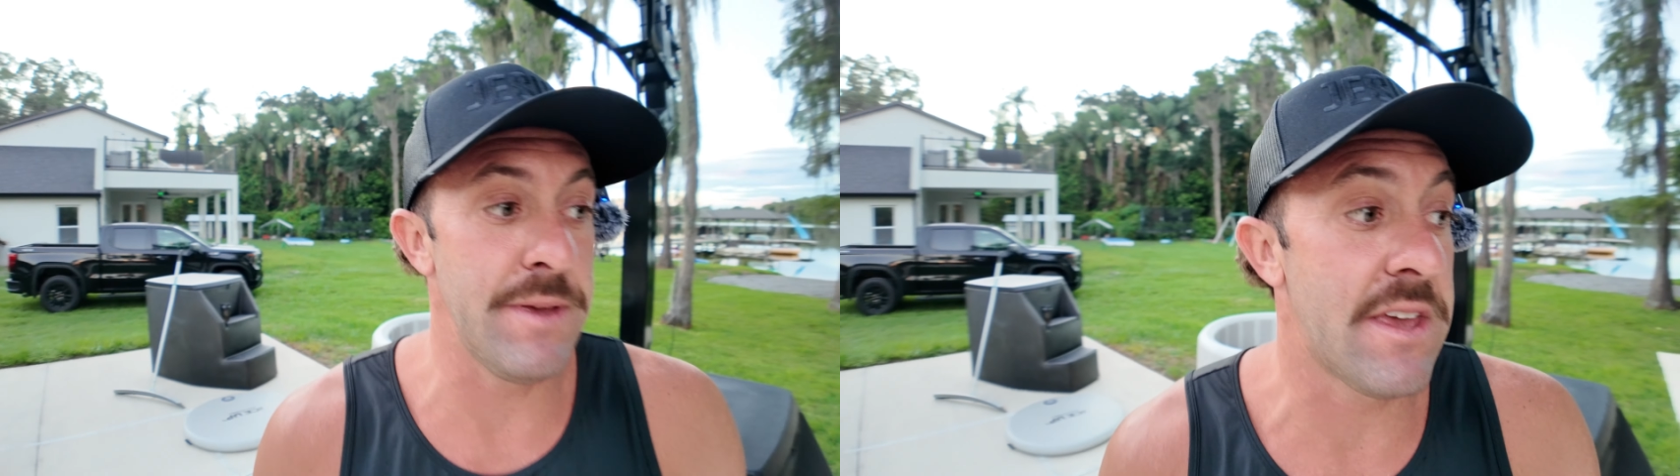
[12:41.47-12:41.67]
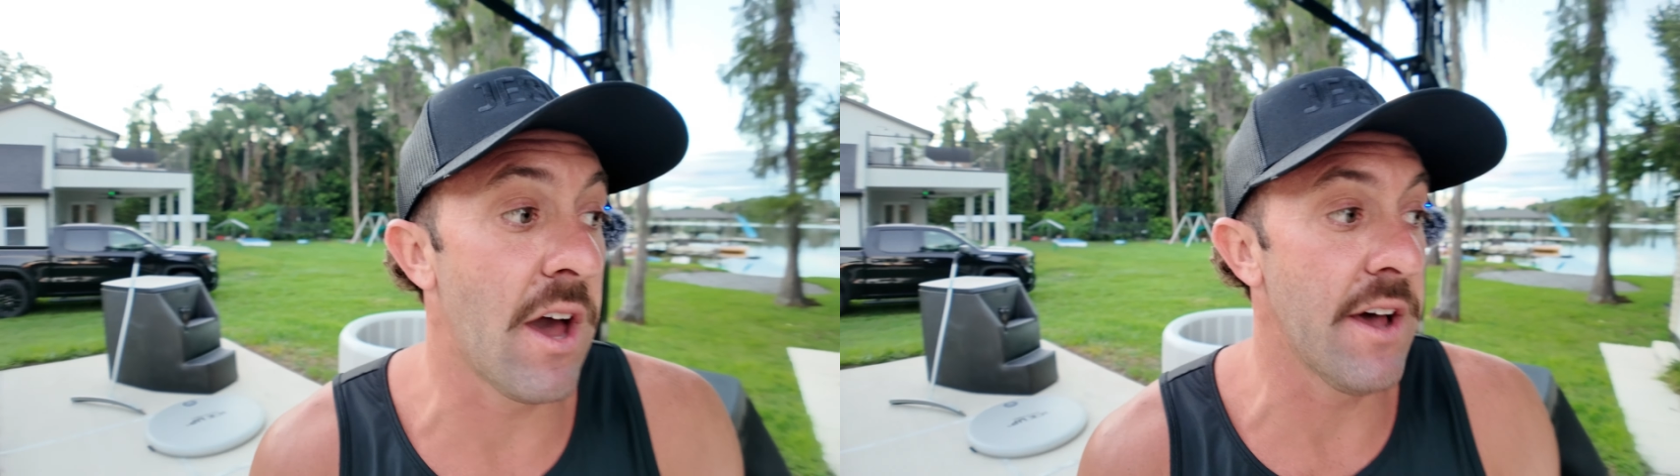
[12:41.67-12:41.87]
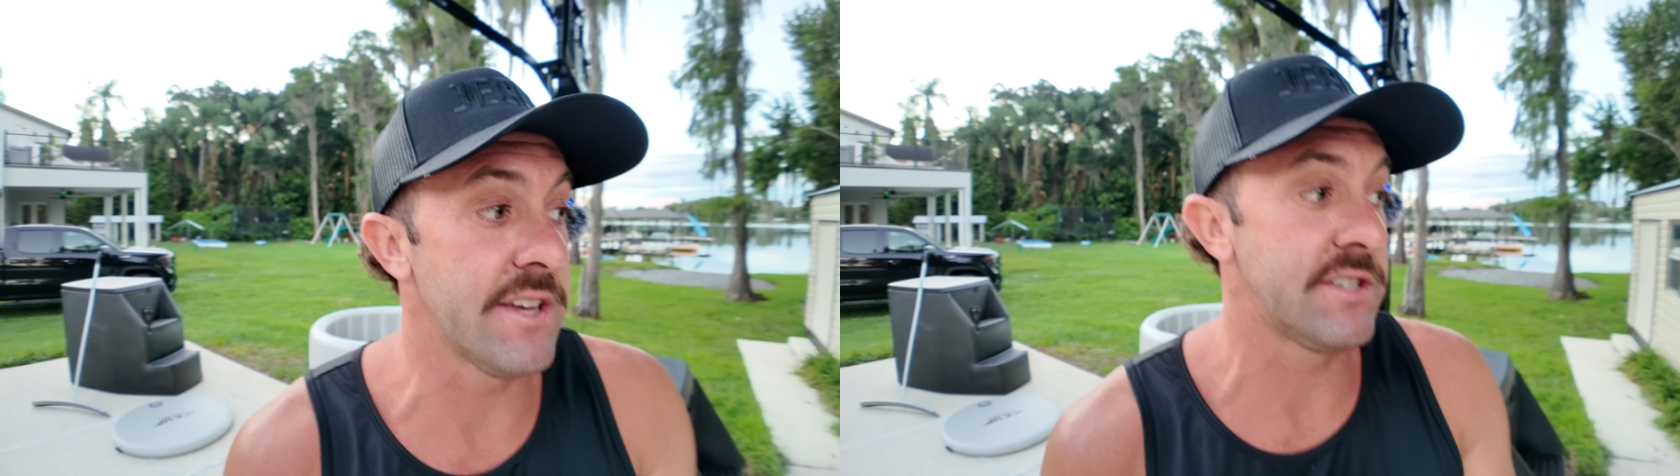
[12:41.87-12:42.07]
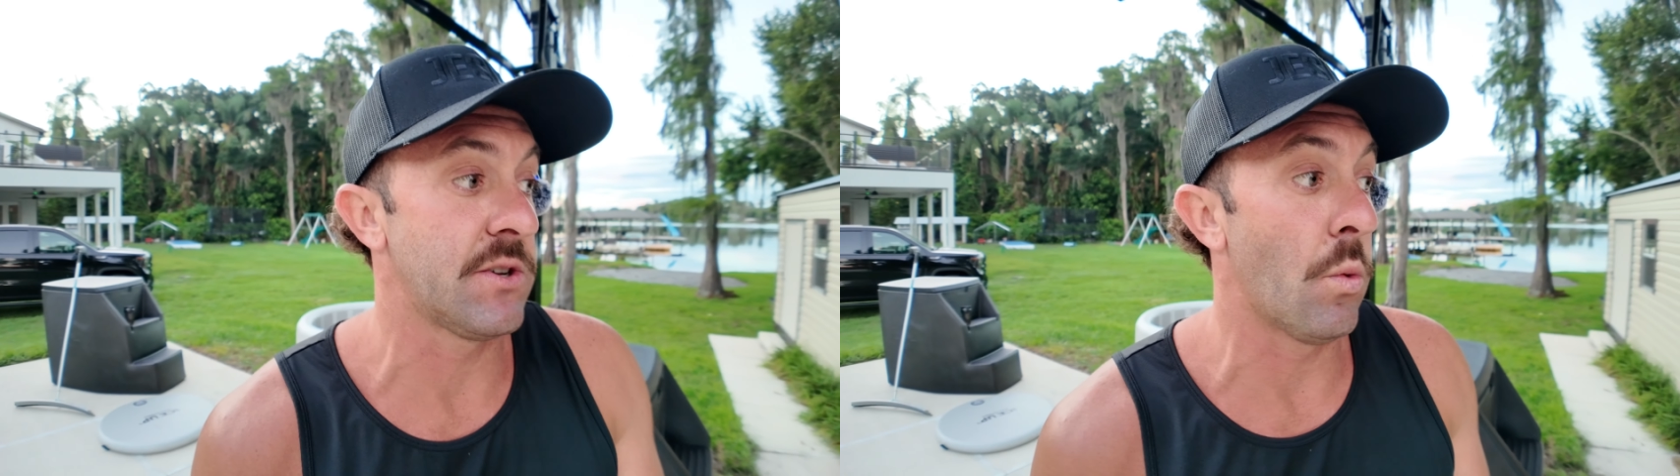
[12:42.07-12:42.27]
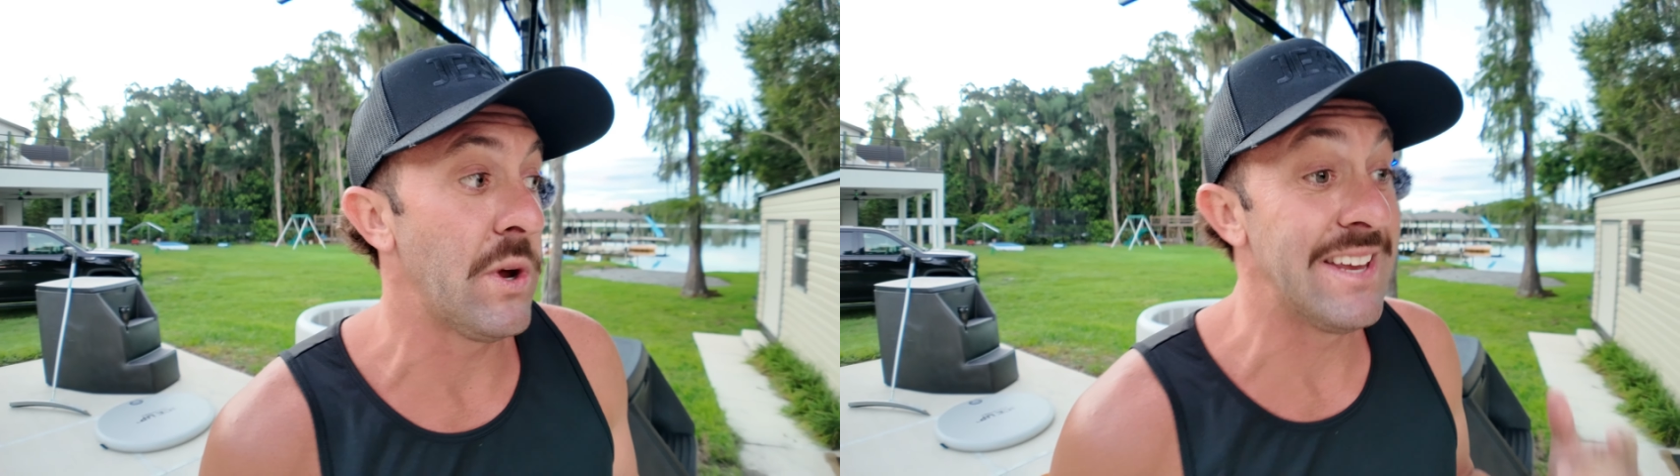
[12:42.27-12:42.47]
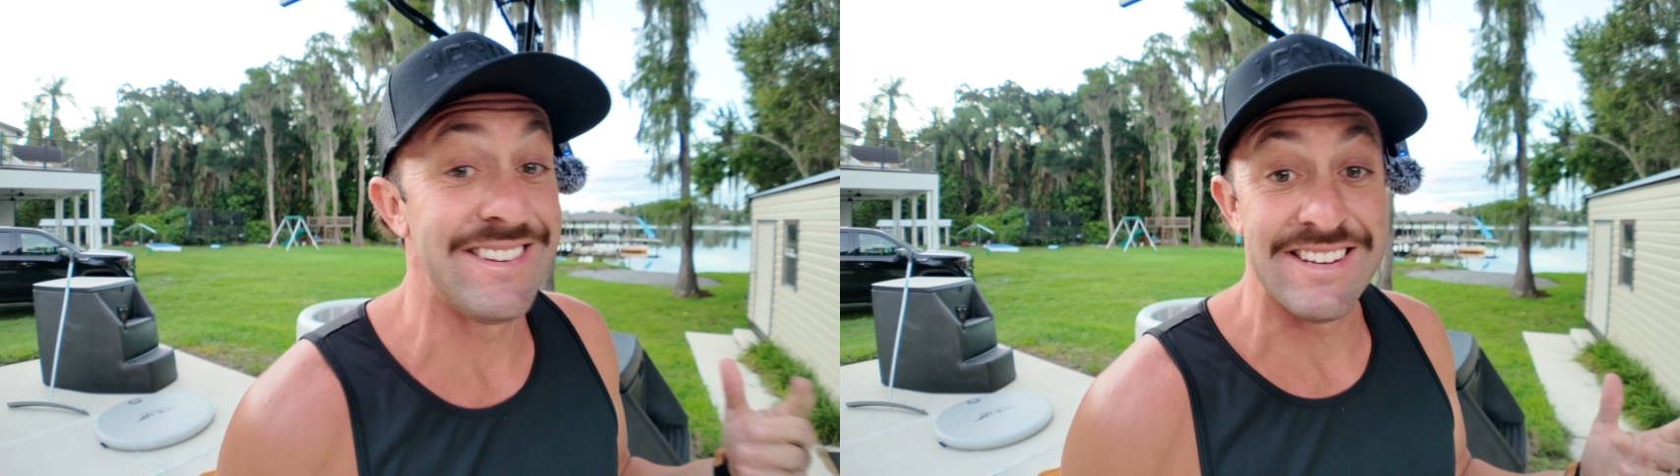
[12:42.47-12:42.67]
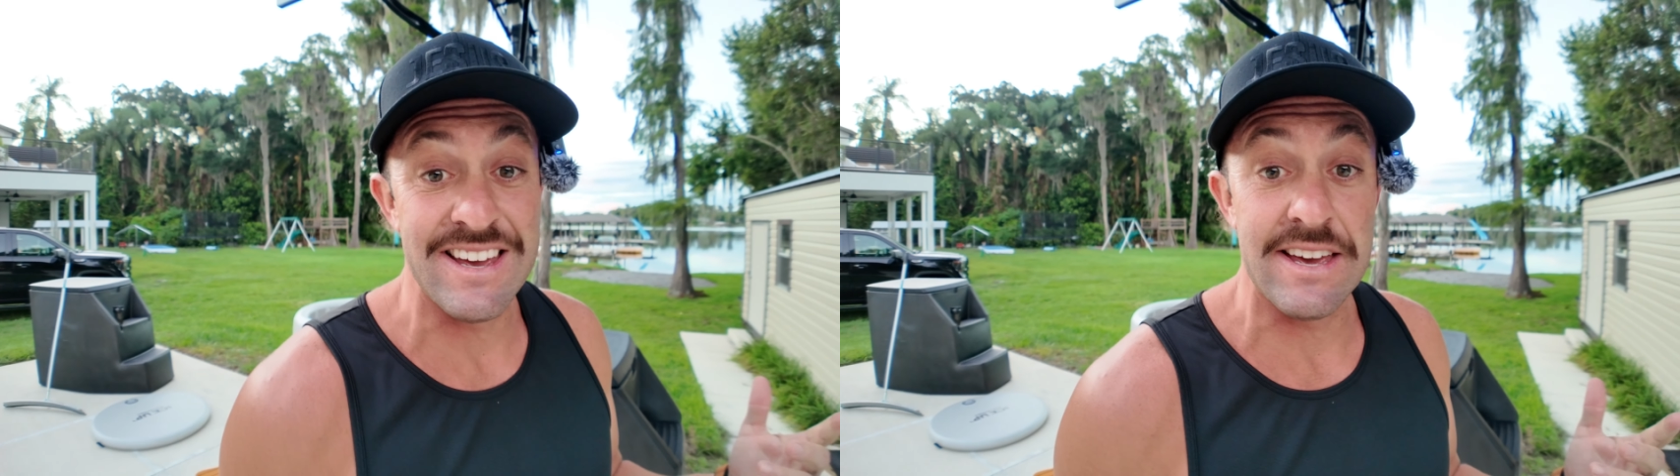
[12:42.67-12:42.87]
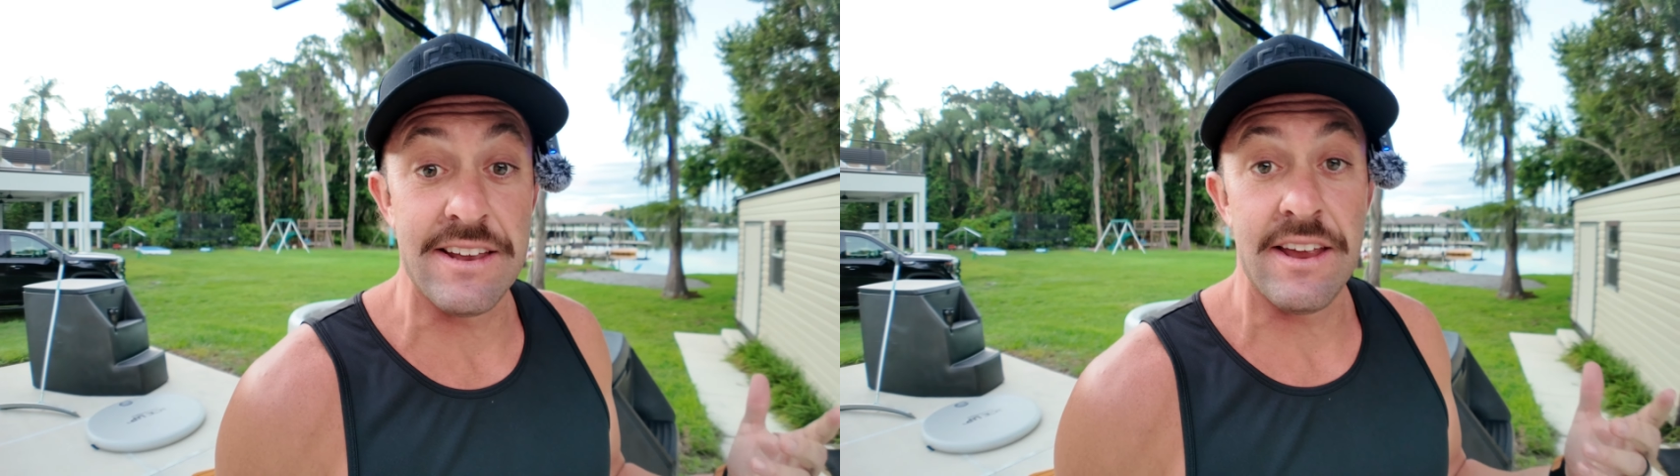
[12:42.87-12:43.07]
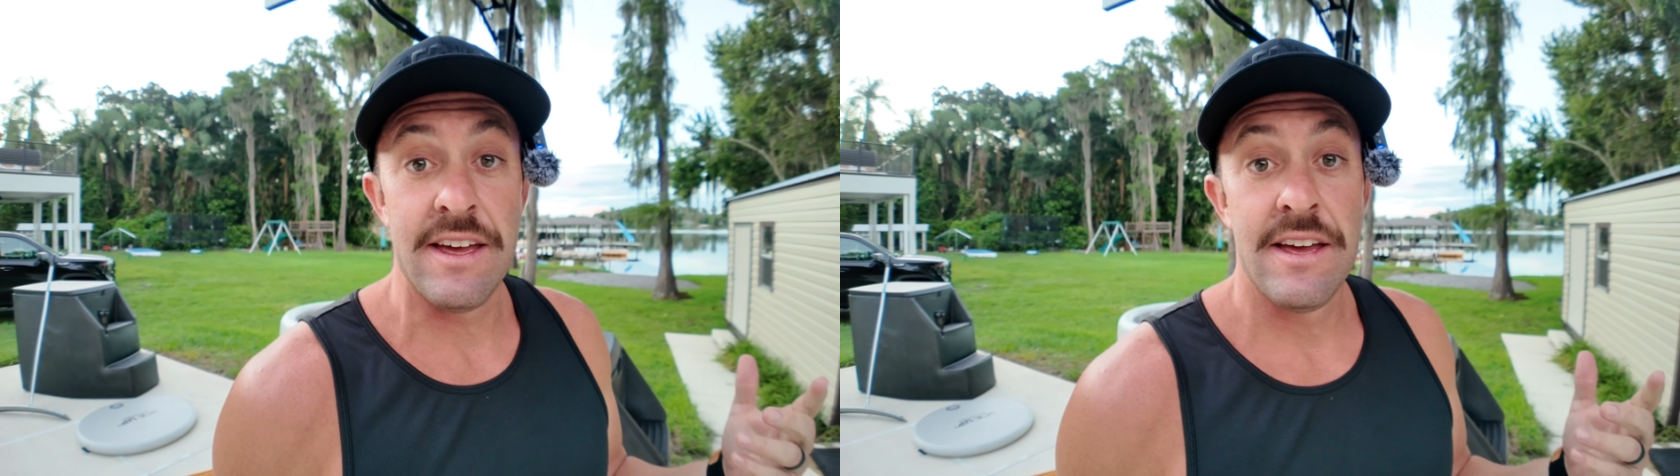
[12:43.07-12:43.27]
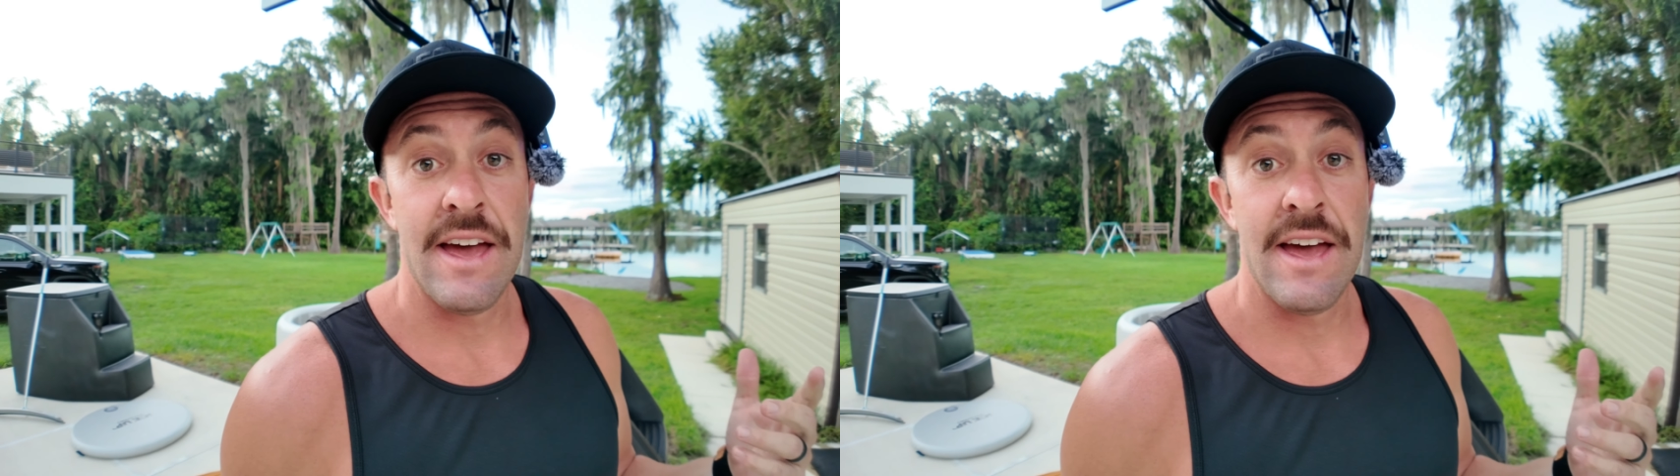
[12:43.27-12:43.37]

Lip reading: because we did